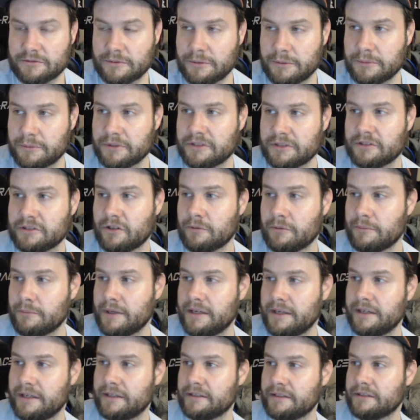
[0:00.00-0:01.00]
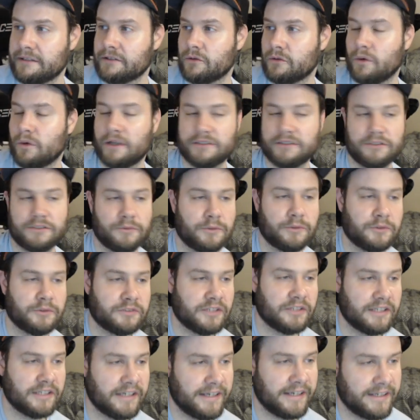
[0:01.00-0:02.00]
Remember, this is our main question we were
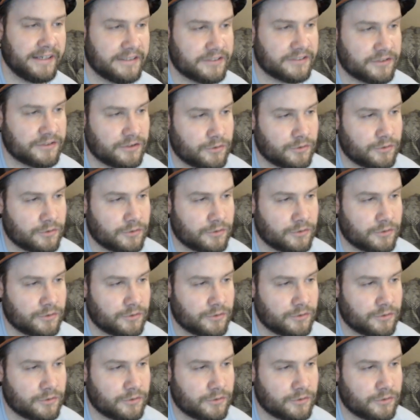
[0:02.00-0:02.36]
trying to answer,